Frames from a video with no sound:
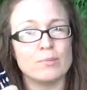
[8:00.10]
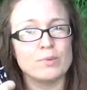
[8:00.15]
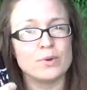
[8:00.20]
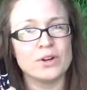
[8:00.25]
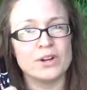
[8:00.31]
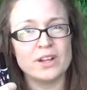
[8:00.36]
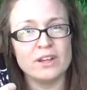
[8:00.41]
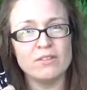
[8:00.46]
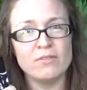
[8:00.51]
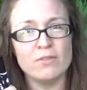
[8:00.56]

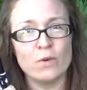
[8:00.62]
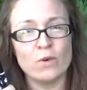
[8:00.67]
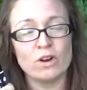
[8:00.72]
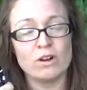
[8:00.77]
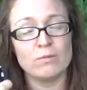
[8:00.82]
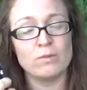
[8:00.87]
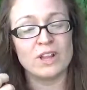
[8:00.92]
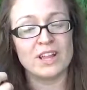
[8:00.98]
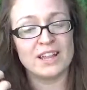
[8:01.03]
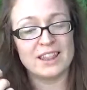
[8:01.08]
pretty
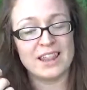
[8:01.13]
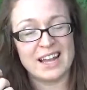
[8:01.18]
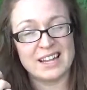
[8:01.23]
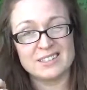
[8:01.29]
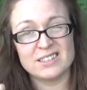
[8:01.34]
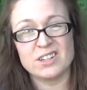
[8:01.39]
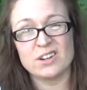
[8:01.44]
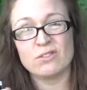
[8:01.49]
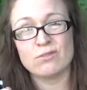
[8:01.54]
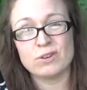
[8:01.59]
affordable and
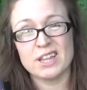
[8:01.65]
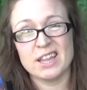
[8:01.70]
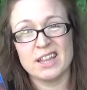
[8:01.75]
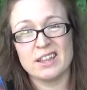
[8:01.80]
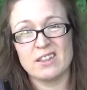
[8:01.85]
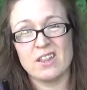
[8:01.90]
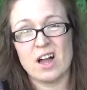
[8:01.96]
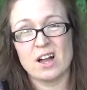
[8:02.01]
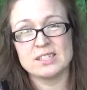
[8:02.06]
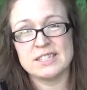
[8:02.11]
last a really
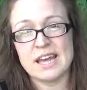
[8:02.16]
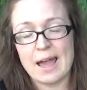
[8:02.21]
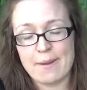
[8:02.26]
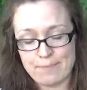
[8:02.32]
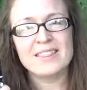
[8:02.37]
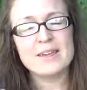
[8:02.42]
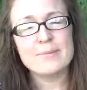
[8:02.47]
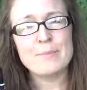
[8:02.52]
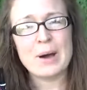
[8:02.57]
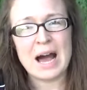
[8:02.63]
long time.
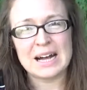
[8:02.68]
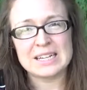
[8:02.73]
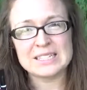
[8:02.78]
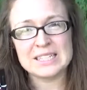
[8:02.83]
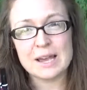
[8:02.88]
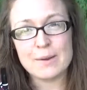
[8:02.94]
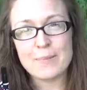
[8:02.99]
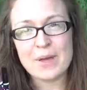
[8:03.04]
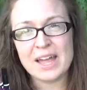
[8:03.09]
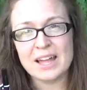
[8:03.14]
The
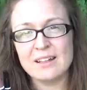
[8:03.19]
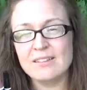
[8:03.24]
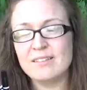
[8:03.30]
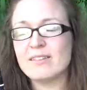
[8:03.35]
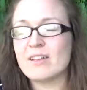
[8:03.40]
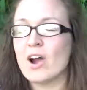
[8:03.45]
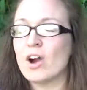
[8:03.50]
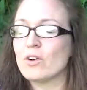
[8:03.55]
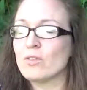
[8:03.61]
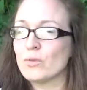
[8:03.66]
Posca
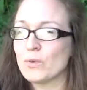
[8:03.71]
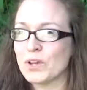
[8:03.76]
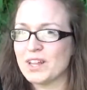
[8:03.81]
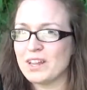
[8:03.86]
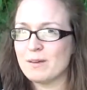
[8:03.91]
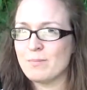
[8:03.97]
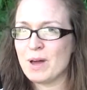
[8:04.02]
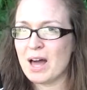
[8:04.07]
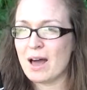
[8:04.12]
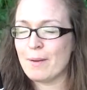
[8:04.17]
pens are
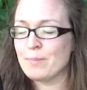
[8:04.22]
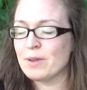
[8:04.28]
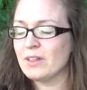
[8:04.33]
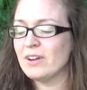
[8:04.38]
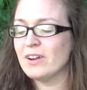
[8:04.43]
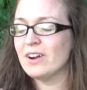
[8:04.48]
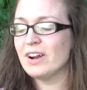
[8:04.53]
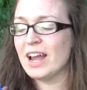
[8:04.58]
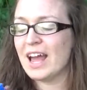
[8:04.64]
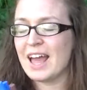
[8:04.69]
really
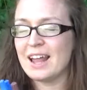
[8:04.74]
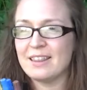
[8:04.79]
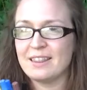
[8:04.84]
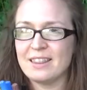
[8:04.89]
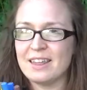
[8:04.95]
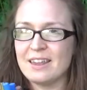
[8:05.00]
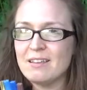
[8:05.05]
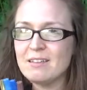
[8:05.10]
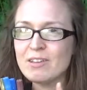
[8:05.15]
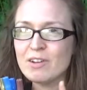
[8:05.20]
popular, and
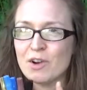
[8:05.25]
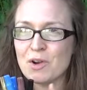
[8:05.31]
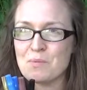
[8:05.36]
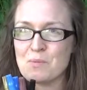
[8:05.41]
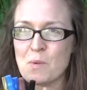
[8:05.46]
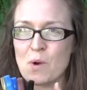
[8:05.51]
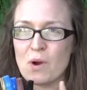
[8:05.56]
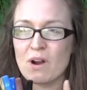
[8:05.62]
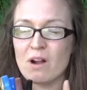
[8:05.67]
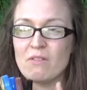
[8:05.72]
these are a
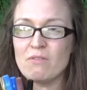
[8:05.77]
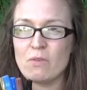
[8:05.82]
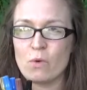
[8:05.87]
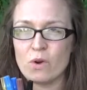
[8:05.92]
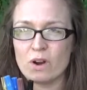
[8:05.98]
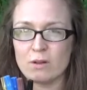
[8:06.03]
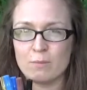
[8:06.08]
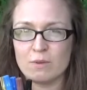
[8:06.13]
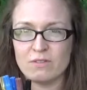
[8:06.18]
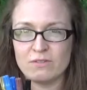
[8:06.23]
more
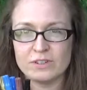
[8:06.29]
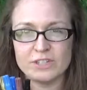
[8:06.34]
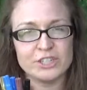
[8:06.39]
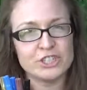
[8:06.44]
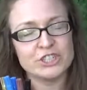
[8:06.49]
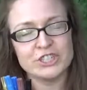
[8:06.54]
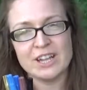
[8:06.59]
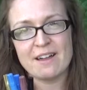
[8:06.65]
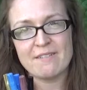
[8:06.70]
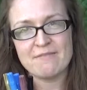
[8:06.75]
affordable
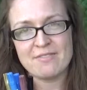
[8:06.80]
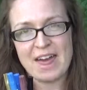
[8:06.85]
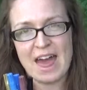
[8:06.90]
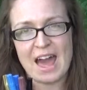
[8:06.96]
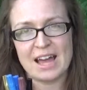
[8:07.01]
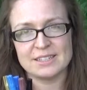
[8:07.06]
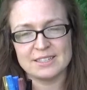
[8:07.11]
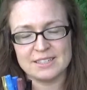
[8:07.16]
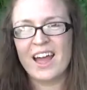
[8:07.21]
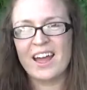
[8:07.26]
version of
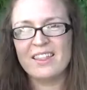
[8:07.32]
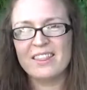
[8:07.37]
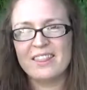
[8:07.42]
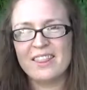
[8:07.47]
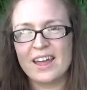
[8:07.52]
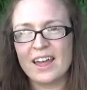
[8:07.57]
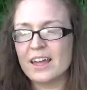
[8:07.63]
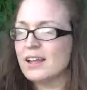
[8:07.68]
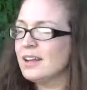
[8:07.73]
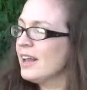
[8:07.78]
that. And
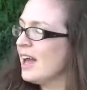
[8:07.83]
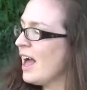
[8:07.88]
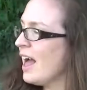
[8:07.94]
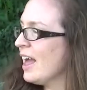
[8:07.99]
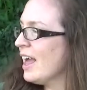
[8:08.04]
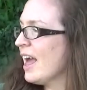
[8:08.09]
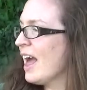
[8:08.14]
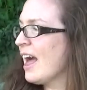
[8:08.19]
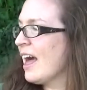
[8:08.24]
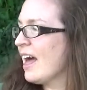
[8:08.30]
then I
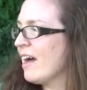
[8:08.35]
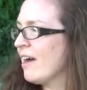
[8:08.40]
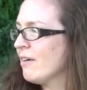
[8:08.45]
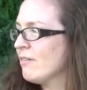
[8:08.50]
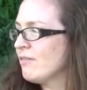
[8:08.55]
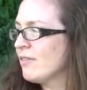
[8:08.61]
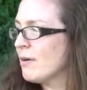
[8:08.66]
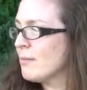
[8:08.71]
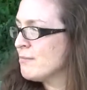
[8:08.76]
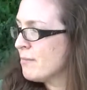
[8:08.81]

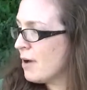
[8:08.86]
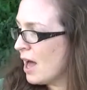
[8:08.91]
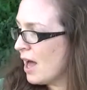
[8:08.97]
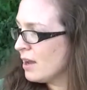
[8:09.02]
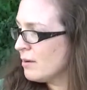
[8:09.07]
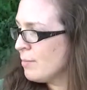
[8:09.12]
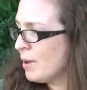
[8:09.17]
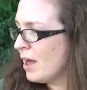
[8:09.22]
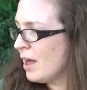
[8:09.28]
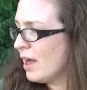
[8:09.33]
have
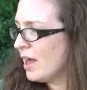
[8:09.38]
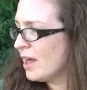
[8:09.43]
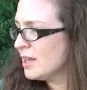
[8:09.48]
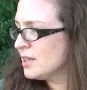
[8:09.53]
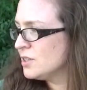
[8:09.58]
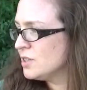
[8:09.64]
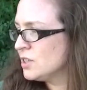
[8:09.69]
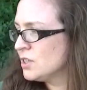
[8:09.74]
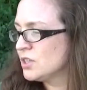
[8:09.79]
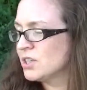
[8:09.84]
Mod
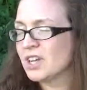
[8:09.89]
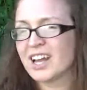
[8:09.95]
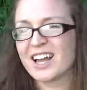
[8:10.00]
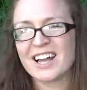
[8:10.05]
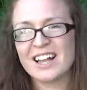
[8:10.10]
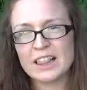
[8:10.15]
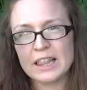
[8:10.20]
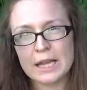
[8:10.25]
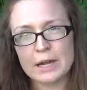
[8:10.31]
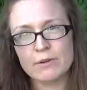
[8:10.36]
Podge
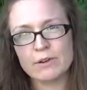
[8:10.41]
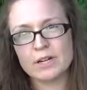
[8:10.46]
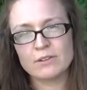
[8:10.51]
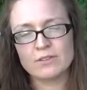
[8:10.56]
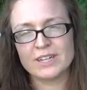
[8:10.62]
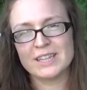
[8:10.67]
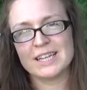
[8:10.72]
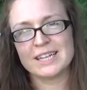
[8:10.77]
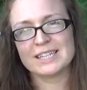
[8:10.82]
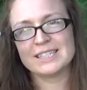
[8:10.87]
clear
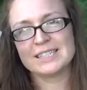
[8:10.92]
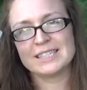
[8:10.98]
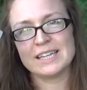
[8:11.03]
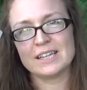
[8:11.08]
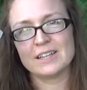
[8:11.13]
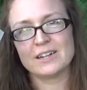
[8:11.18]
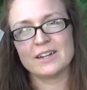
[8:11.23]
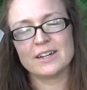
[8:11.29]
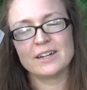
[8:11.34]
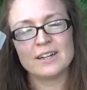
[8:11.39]
acrylic
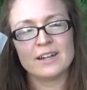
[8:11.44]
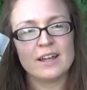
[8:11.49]
sealer.